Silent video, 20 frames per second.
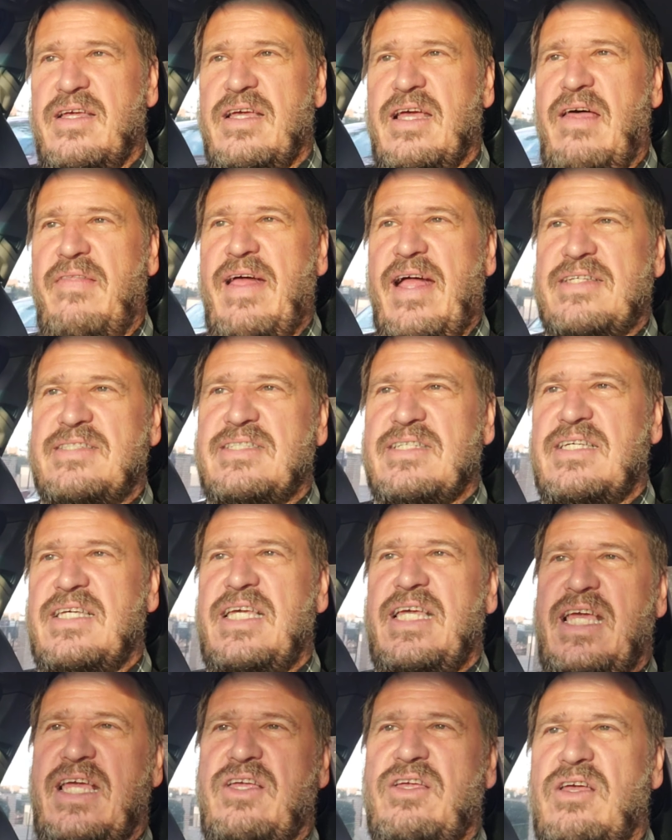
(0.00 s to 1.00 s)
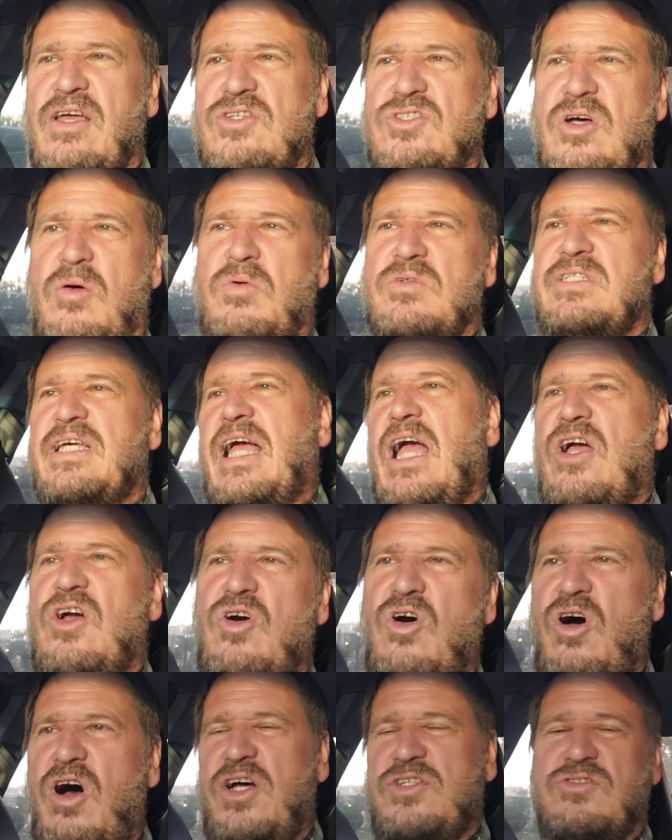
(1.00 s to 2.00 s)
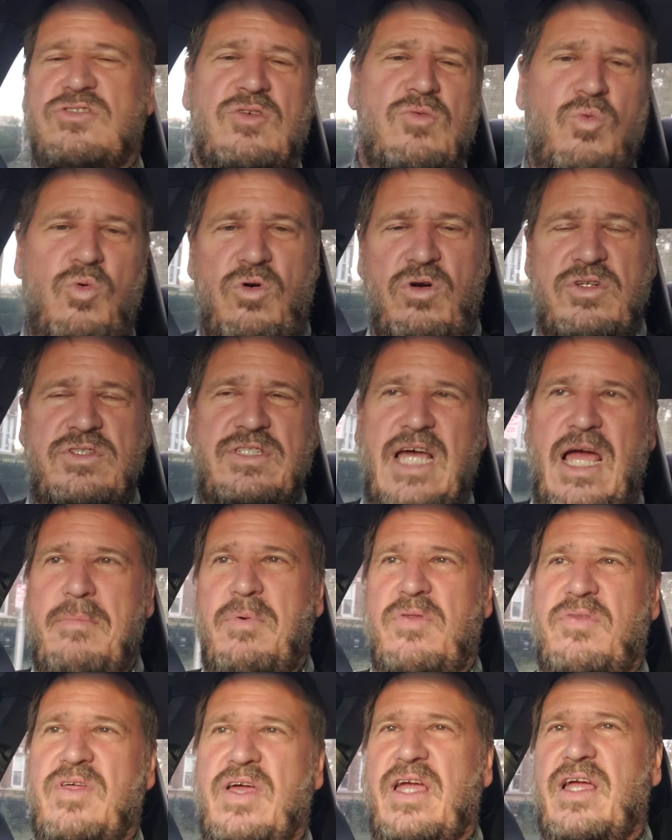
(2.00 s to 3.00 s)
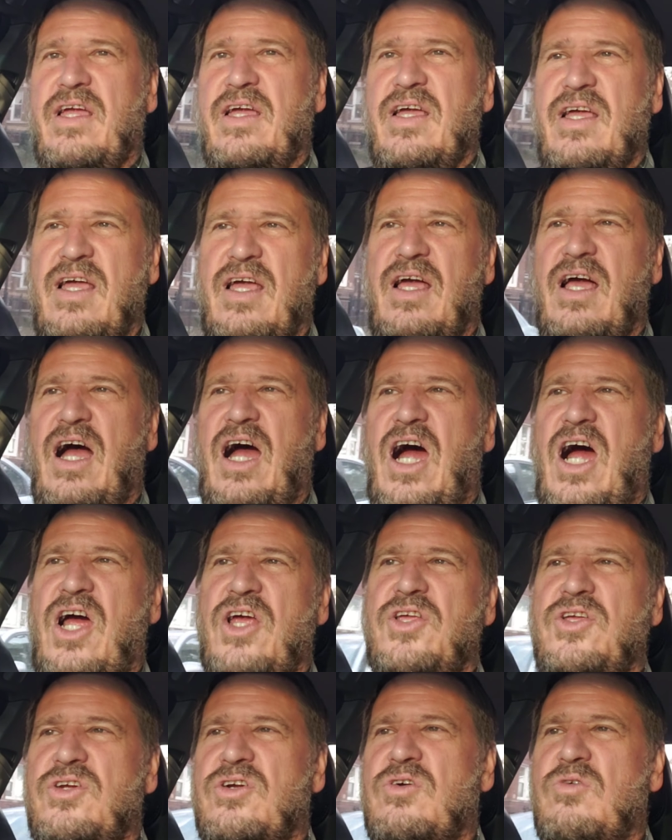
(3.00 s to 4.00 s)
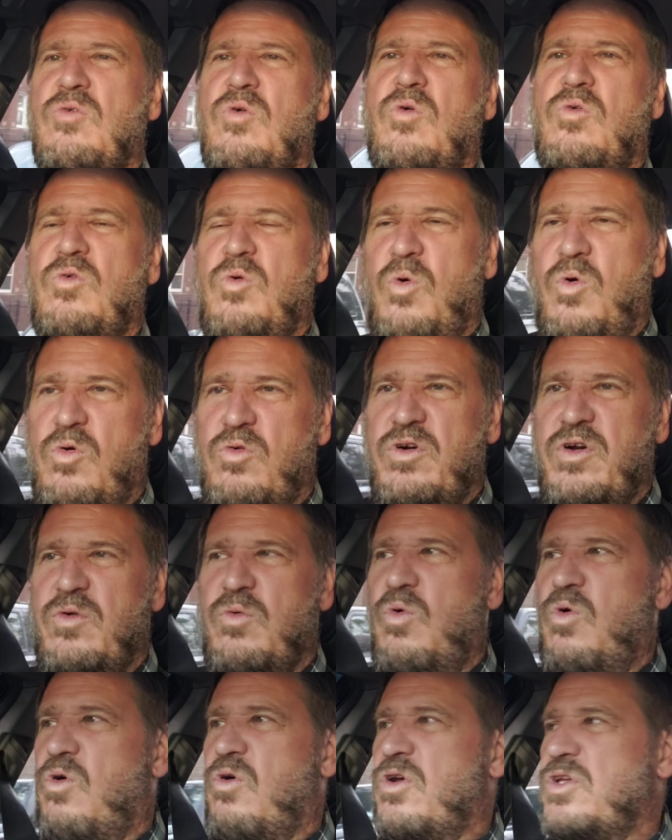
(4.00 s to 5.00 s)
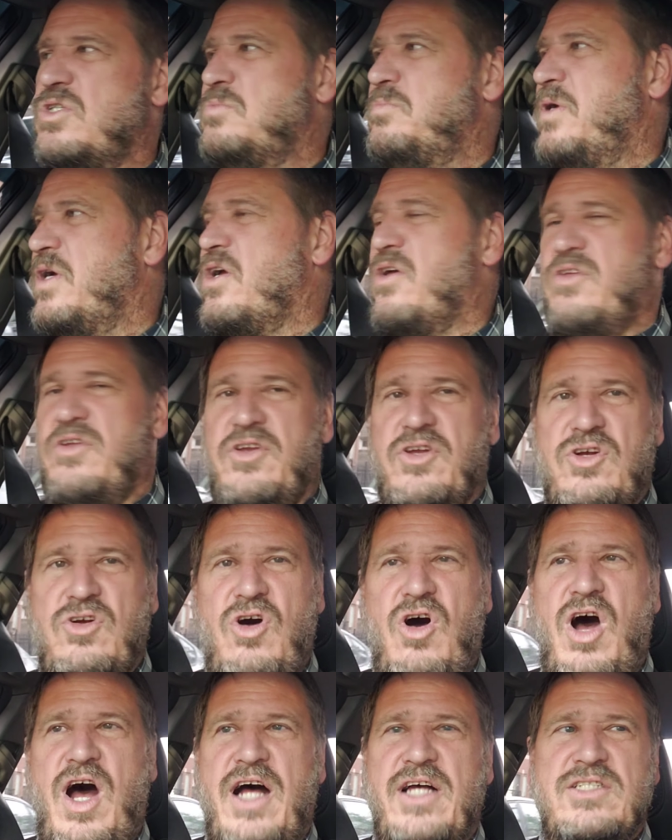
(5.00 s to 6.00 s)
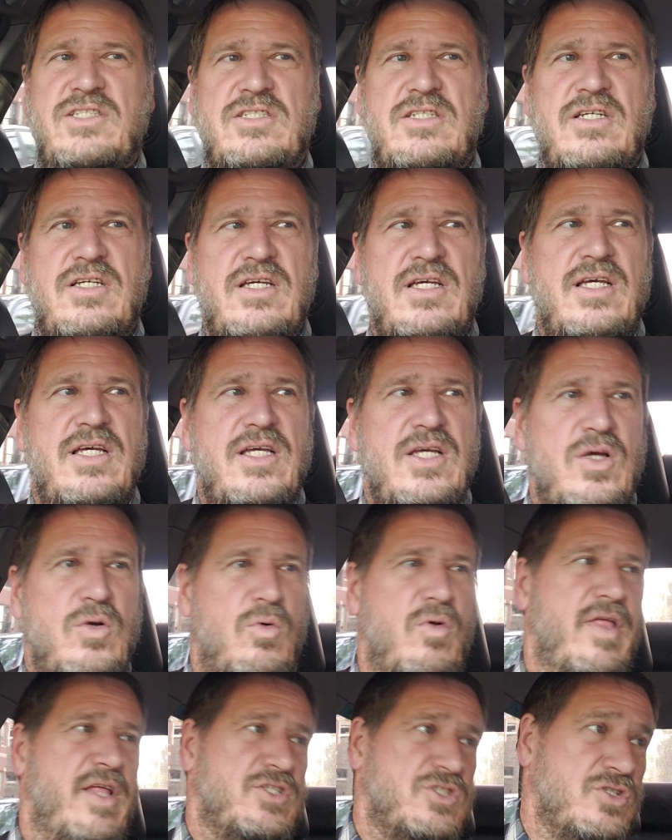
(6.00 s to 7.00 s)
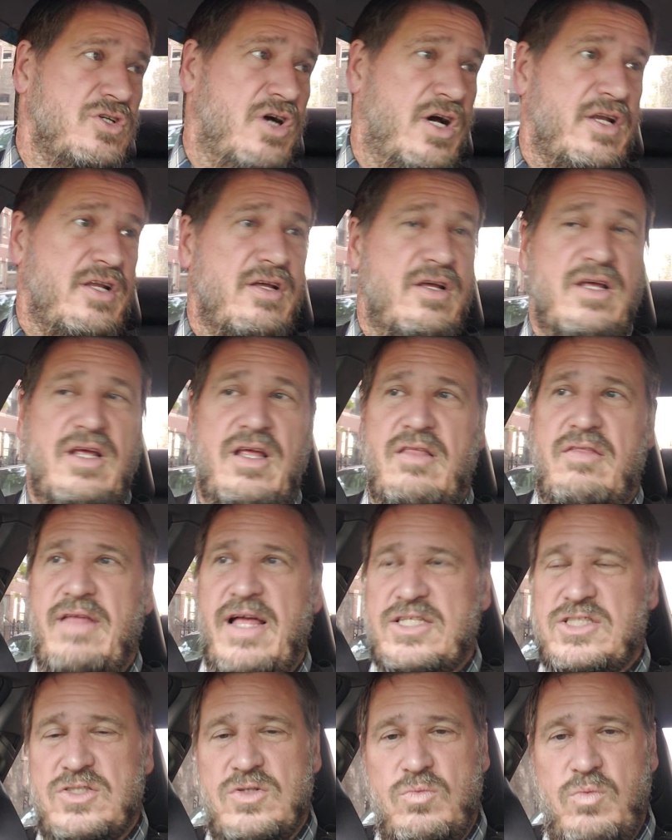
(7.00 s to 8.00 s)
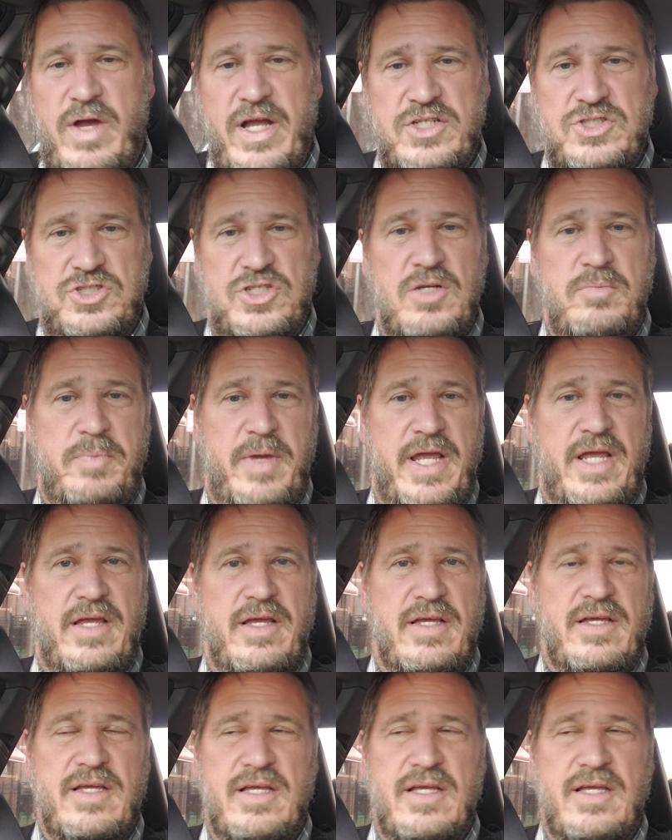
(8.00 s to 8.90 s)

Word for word: And that's the key. It's almost like a cost reward type of thing. Are your rewards bigger than your cost? Well, that's good. That's the way it should be